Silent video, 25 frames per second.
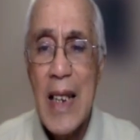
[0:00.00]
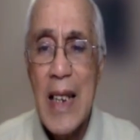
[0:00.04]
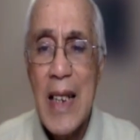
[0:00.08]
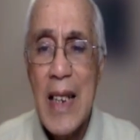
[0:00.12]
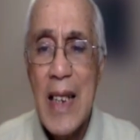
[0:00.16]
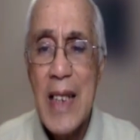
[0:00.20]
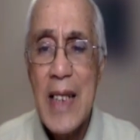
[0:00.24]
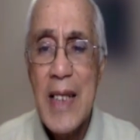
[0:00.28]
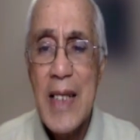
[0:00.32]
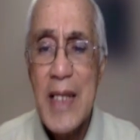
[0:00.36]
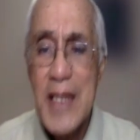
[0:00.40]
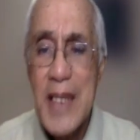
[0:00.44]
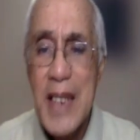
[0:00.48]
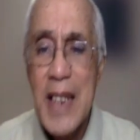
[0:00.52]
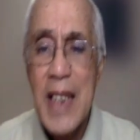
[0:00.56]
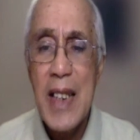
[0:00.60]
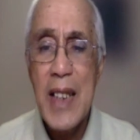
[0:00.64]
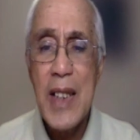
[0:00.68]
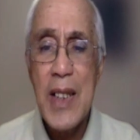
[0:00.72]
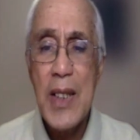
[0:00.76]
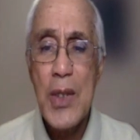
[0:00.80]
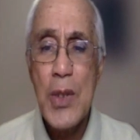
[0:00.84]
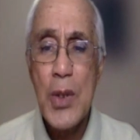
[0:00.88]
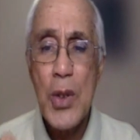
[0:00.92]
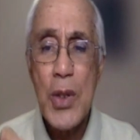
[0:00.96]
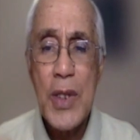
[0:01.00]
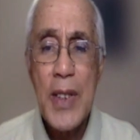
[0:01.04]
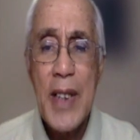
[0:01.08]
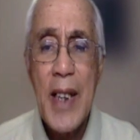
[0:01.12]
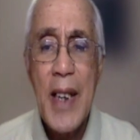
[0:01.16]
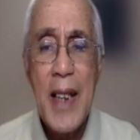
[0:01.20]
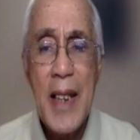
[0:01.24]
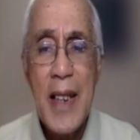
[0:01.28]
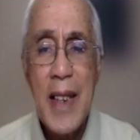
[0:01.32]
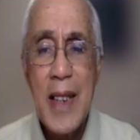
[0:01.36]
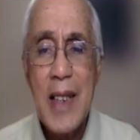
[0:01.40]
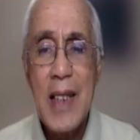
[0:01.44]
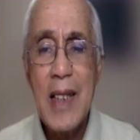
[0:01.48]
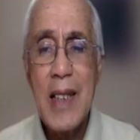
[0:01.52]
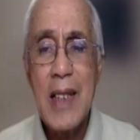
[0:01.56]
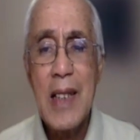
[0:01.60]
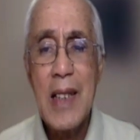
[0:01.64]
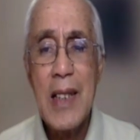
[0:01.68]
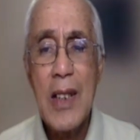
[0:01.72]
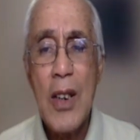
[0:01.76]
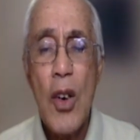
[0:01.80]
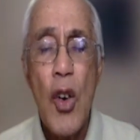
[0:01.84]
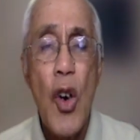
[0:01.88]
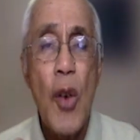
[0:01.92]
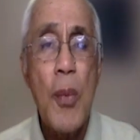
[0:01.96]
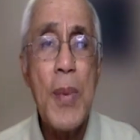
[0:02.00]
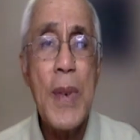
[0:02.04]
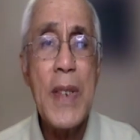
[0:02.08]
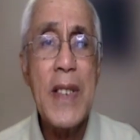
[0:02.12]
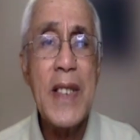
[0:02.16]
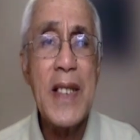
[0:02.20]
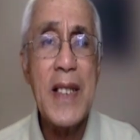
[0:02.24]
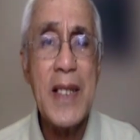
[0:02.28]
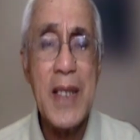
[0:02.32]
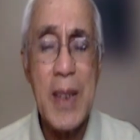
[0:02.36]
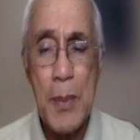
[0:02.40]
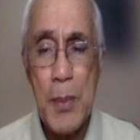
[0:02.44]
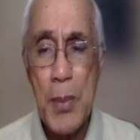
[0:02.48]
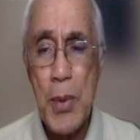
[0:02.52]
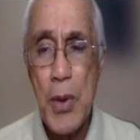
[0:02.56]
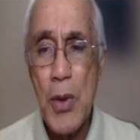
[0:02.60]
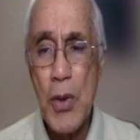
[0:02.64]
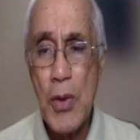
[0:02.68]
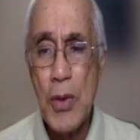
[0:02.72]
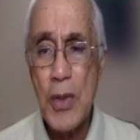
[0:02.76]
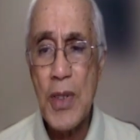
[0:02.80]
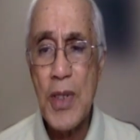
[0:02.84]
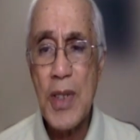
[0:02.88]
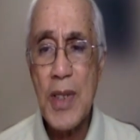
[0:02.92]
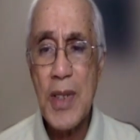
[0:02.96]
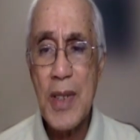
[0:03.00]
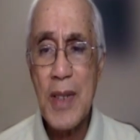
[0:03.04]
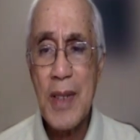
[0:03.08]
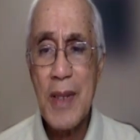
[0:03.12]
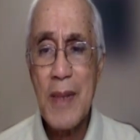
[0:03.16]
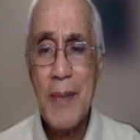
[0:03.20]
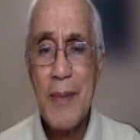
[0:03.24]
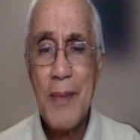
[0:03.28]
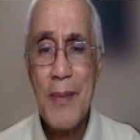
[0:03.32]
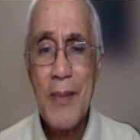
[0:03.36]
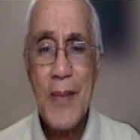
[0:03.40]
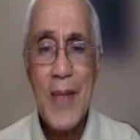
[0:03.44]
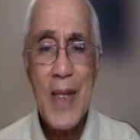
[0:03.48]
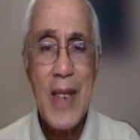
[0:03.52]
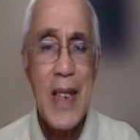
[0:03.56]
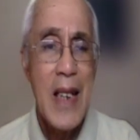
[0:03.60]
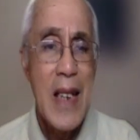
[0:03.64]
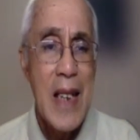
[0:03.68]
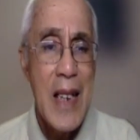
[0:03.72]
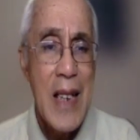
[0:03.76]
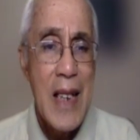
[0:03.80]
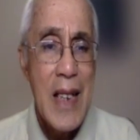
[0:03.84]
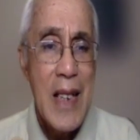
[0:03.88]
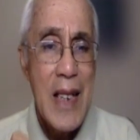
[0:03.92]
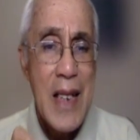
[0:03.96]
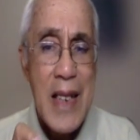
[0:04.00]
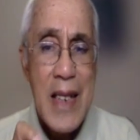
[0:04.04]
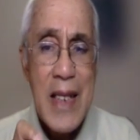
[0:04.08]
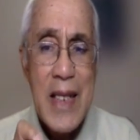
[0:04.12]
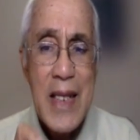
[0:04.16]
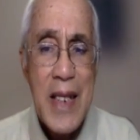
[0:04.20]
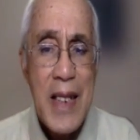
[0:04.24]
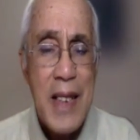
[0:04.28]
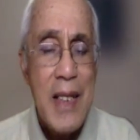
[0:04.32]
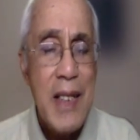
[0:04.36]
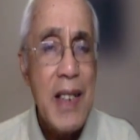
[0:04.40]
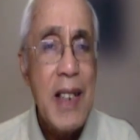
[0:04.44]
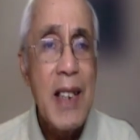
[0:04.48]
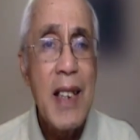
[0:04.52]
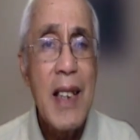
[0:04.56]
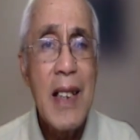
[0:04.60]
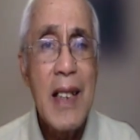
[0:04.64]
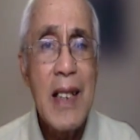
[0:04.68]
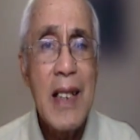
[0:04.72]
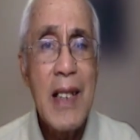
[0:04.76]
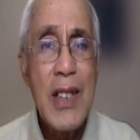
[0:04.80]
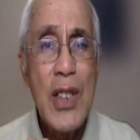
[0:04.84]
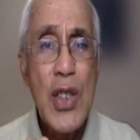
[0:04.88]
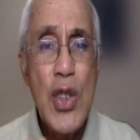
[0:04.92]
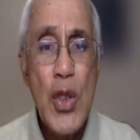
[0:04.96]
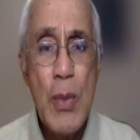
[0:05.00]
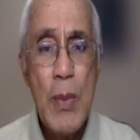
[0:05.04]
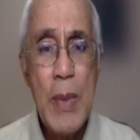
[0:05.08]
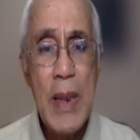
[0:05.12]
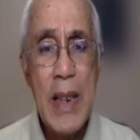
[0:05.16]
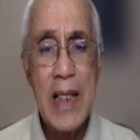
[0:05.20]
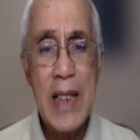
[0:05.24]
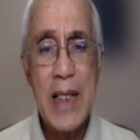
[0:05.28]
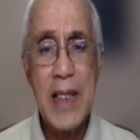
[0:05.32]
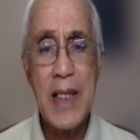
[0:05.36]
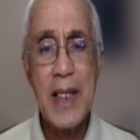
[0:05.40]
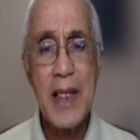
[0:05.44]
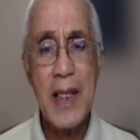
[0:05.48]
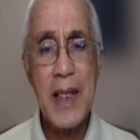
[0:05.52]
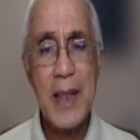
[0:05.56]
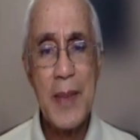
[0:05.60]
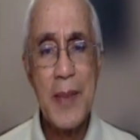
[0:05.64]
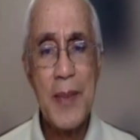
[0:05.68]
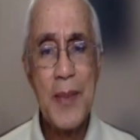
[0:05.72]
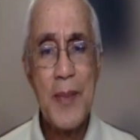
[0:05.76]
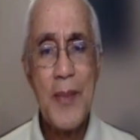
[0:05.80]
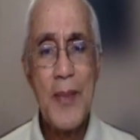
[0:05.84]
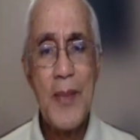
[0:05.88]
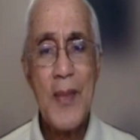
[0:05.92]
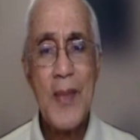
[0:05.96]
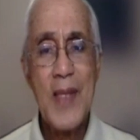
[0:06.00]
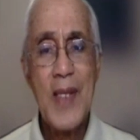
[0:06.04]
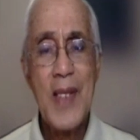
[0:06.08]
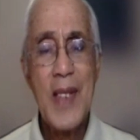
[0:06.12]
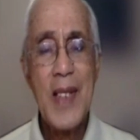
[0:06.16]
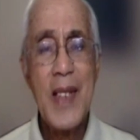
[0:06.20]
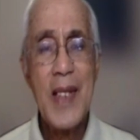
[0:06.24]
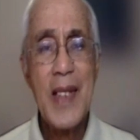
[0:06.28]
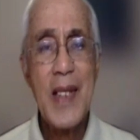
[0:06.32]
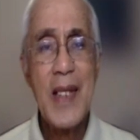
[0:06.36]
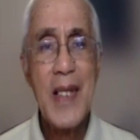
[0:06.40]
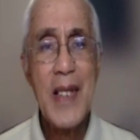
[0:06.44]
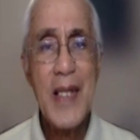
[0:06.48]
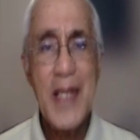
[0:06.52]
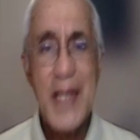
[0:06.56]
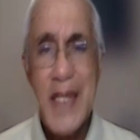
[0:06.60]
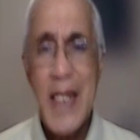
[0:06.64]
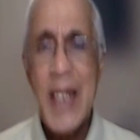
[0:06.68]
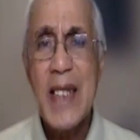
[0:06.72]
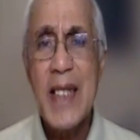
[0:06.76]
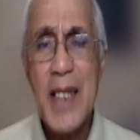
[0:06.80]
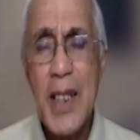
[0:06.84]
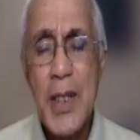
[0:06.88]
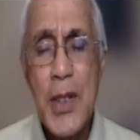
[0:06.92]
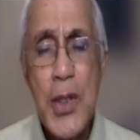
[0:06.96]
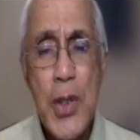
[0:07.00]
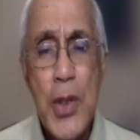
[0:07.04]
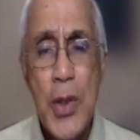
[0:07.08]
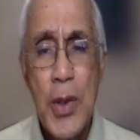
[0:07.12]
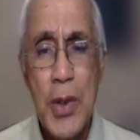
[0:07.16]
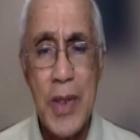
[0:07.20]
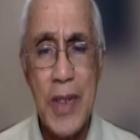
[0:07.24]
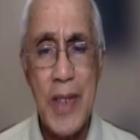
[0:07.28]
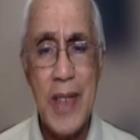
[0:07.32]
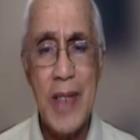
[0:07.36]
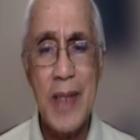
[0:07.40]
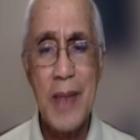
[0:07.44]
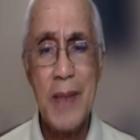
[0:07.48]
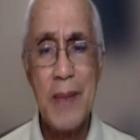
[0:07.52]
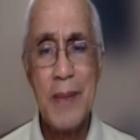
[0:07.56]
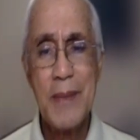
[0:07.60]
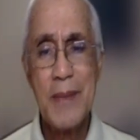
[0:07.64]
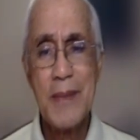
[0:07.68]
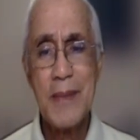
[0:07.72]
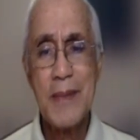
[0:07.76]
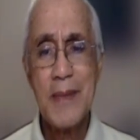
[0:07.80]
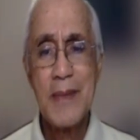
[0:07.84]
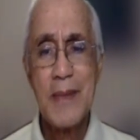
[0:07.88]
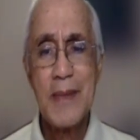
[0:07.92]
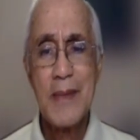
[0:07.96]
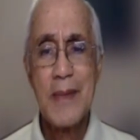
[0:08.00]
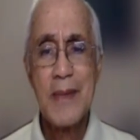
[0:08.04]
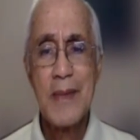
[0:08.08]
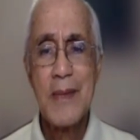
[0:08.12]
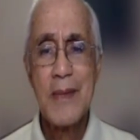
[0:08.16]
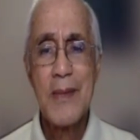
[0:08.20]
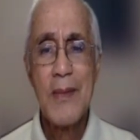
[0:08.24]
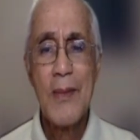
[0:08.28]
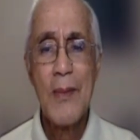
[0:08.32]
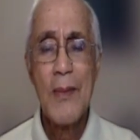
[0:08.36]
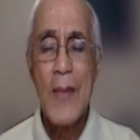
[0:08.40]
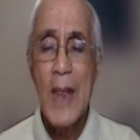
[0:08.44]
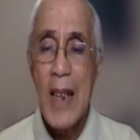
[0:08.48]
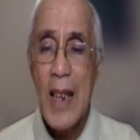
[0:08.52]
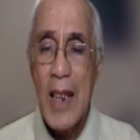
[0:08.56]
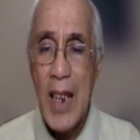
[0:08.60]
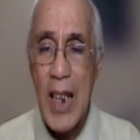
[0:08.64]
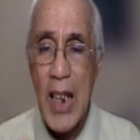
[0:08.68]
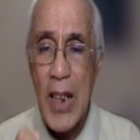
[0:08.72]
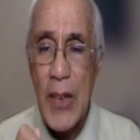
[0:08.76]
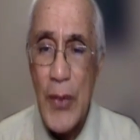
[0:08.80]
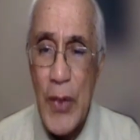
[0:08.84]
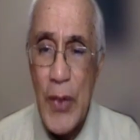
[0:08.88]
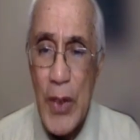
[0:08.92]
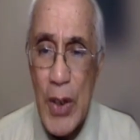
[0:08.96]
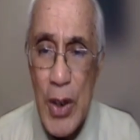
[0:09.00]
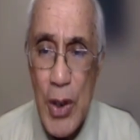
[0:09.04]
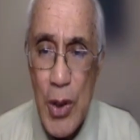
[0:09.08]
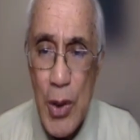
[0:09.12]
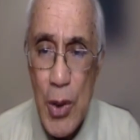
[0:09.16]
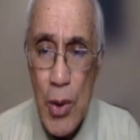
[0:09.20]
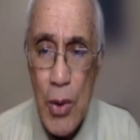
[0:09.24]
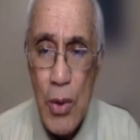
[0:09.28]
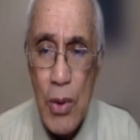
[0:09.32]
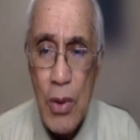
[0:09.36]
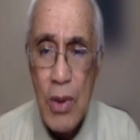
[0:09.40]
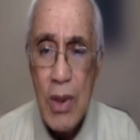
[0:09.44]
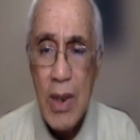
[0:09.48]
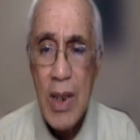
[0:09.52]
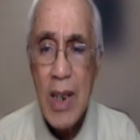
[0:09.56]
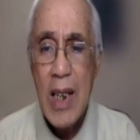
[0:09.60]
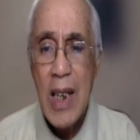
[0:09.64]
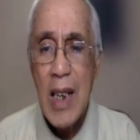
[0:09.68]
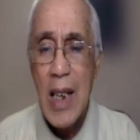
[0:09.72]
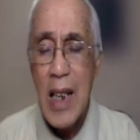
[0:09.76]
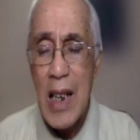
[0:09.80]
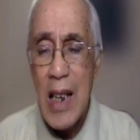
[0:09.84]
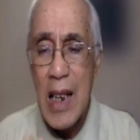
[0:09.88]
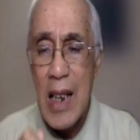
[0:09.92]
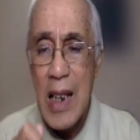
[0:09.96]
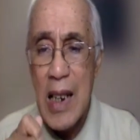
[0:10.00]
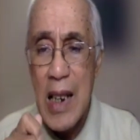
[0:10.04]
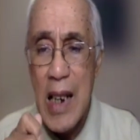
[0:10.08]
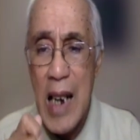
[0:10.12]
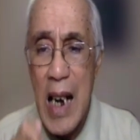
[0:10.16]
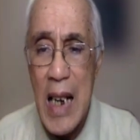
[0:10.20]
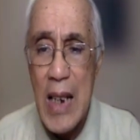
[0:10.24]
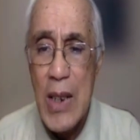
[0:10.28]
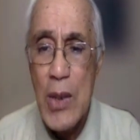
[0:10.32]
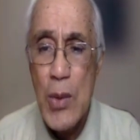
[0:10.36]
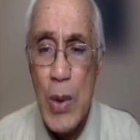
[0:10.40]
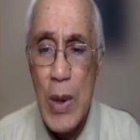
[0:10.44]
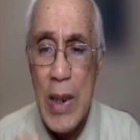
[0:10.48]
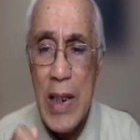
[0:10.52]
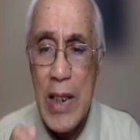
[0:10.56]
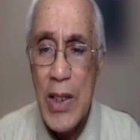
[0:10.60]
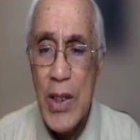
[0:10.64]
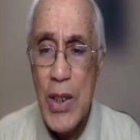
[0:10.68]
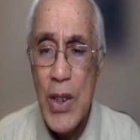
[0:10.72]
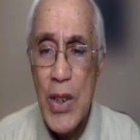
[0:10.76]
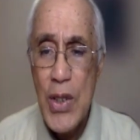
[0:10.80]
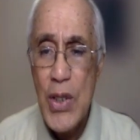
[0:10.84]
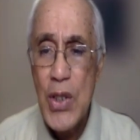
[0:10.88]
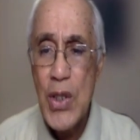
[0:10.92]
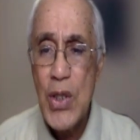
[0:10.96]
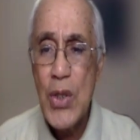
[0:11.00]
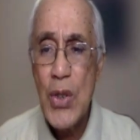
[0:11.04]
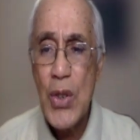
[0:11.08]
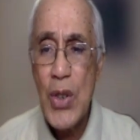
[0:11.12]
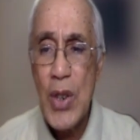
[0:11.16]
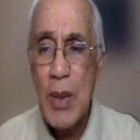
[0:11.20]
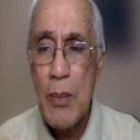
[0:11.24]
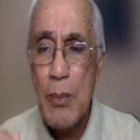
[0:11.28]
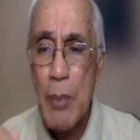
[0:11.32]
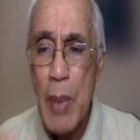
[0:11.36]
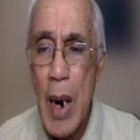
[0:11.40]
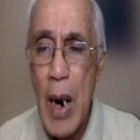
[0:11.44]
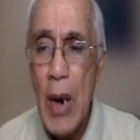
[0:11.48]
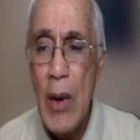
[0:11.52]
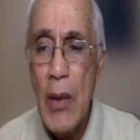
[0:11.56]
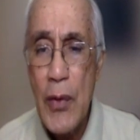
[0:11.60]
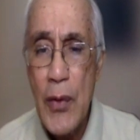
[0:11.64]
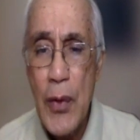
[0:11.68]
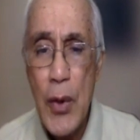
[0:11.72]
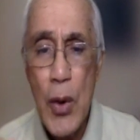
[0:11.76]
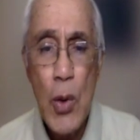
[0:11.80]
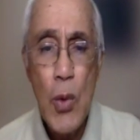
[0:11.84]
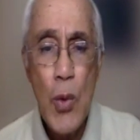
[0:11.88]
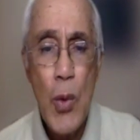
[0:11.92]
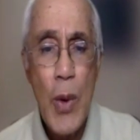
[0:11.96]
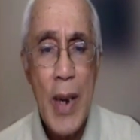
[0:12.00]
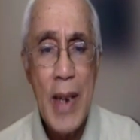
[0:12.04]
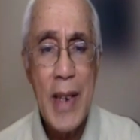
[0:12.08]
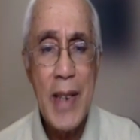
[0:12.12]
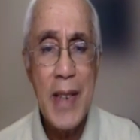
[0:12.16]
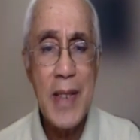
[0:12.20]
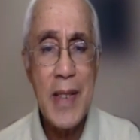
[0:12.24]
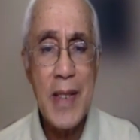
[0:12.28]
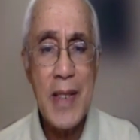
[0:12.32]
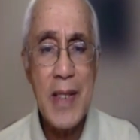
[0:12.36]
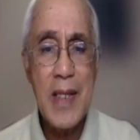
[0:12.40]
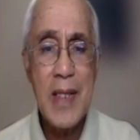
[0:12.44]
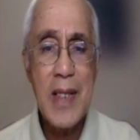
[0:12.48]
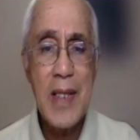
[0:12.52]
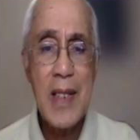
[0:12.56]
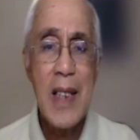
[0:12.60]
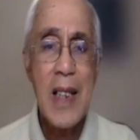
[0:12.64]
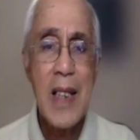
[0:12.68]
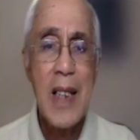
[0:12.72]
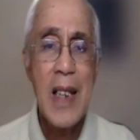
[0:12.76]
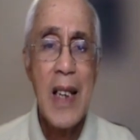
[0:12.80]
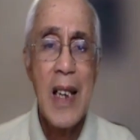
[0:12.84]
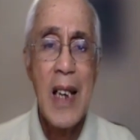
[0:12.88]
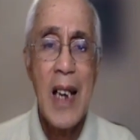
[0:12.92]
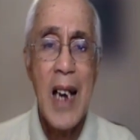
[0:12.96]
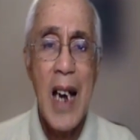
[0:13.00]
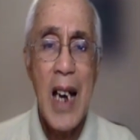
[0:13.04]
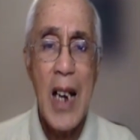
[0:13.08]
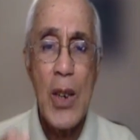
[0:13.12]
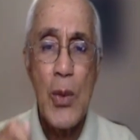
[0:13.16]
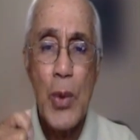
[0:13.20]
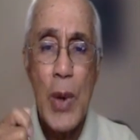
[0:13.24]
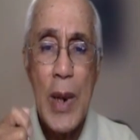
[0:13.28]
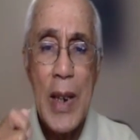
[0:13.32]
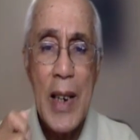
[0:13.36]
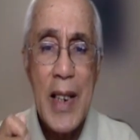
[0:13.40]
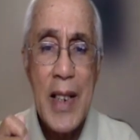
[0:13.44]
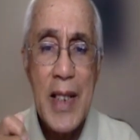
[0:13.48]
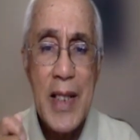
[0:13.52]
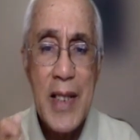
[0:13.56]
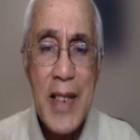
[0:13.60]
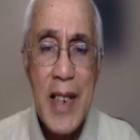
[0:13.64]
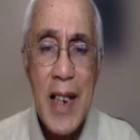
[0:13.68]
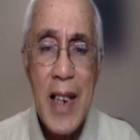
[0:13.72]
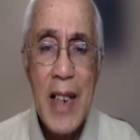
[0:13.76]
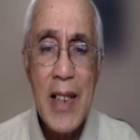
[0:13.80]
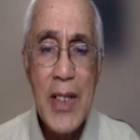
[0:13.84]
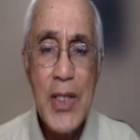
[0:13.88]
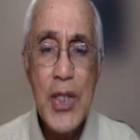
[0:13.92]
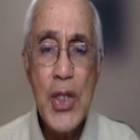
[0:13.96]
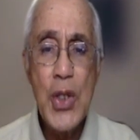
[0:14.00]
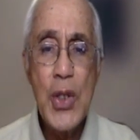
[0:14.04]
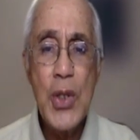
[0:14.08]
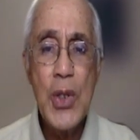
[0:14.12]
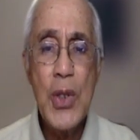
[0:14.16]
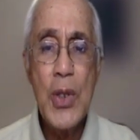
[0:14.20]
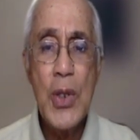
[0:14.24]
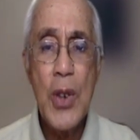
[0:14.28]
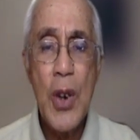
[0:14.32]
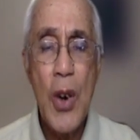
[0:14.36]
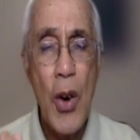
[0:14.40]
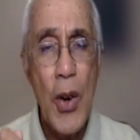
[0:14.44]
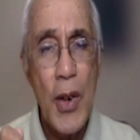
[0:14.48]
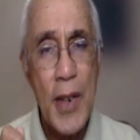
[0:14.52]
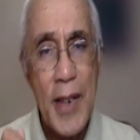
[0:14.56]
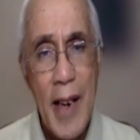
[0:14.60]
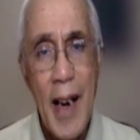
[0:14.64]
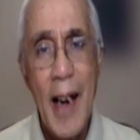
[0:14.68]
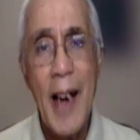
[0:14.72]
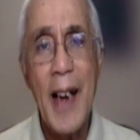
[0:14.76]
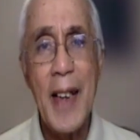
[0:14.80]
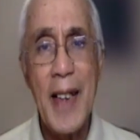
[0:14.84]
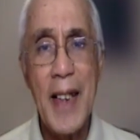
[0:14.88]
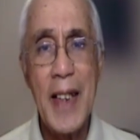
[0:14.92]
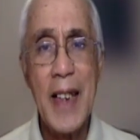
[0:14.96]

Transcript: Seek to take the opposite approach. Seek humility. Seek the truth. If you do, God will use you in powerful ways and will exalt you on high.